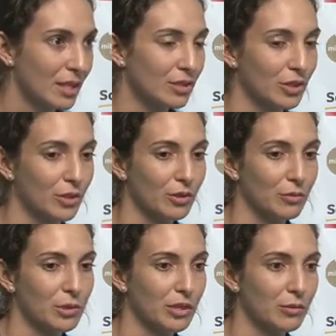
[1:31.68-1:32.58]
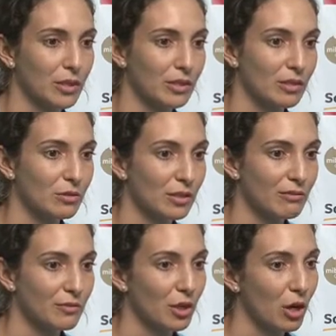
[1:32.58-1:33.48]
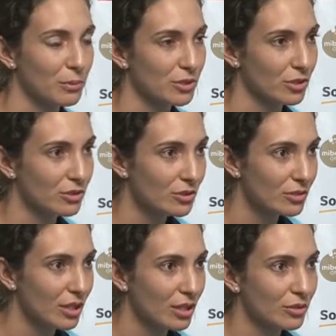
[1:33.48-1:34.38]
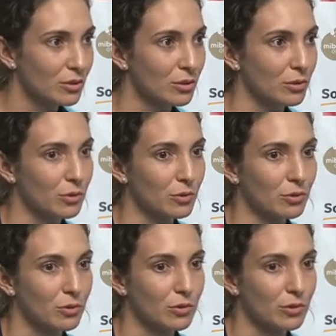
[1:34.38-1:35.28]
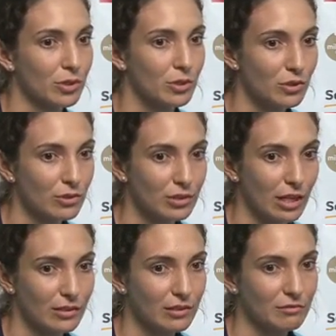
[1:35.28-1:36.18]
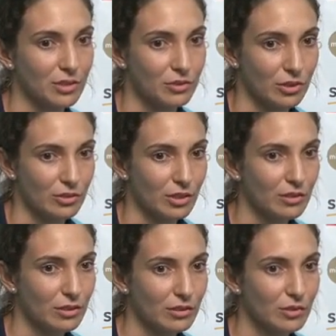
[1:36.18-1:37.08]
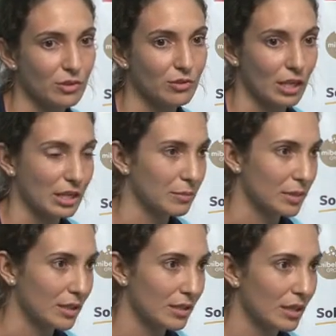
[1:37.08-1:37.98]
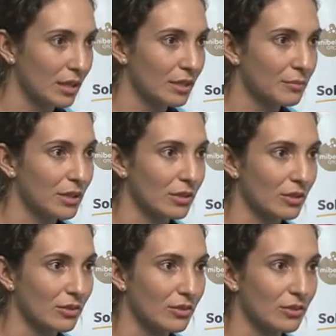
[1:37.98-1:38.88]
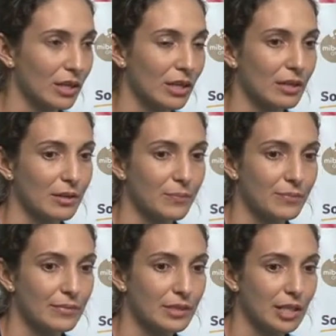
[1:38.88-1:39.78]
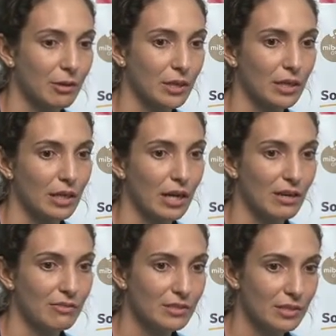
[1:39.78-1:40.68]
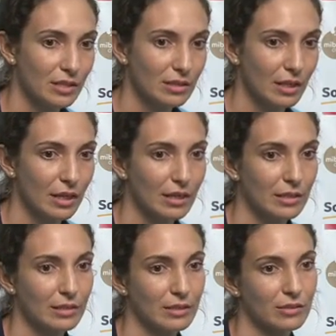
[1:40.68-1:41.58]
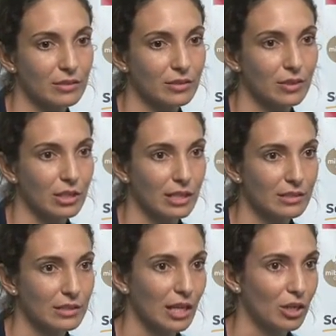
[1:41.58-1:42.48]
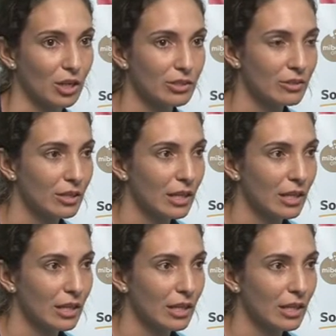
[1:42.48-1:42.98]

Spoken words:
So we were looking for options to use that resources sustainably, because they were harvesting and collecting a lot.